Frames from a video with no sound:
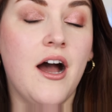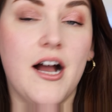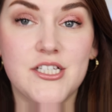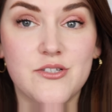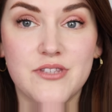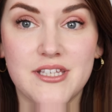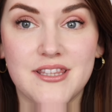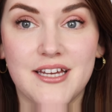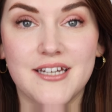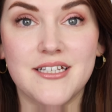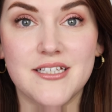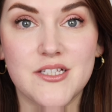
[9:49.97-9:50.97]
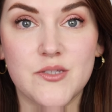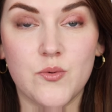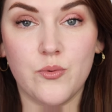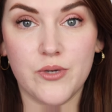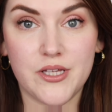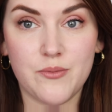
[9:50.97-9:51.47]
I do think that is
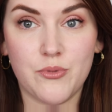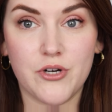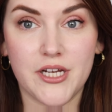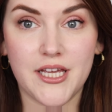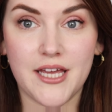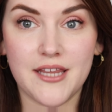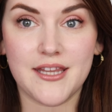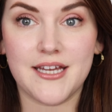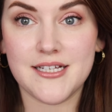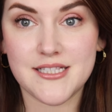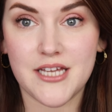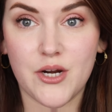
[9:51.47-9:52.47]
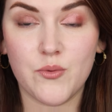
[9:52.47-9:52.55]
really pretty, and like I said,